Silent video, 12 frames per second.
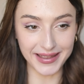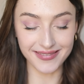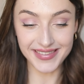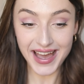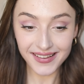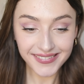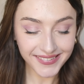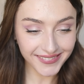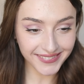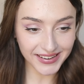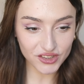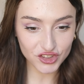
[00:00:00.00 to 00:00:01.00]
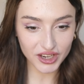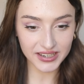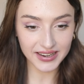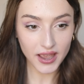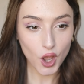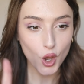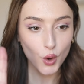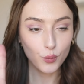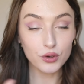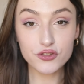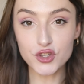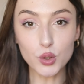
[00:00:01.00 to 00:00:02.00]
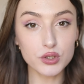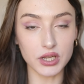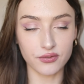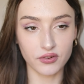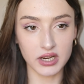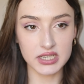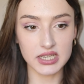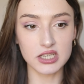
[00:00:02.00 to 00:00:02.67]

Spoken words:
and that sensation was so different.